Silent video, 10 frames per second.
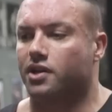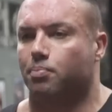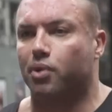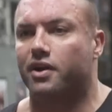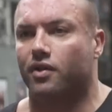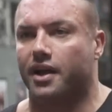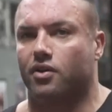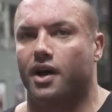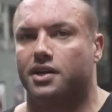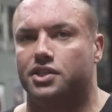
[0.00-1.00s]
and deplete all that
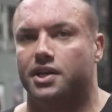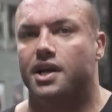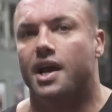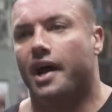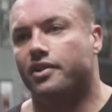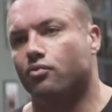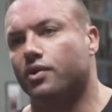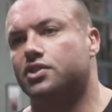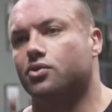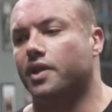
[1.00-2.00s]
glycogen and then
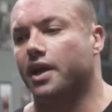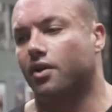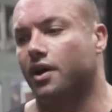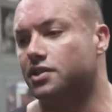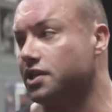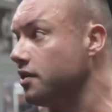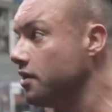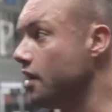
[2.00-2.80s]
restore that glycogen.